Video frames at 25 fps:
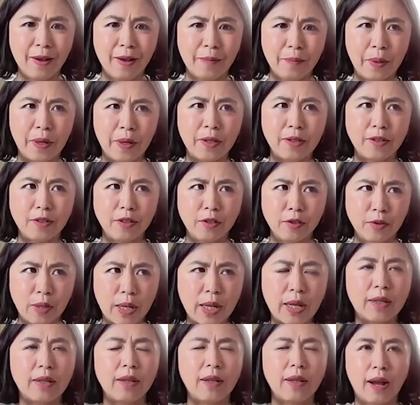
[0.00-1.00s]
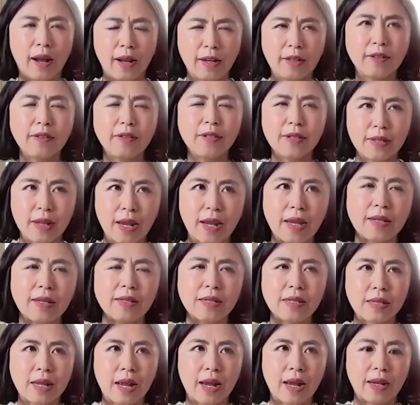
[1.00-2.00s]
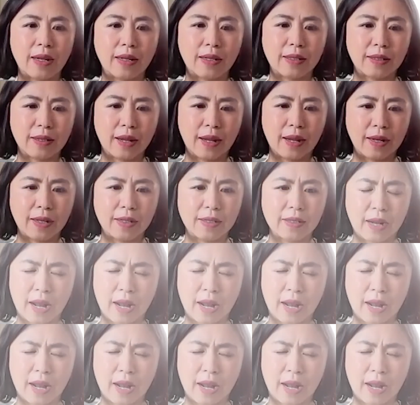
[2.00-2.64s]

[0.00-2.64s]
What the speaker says: but you can kind of sense that it's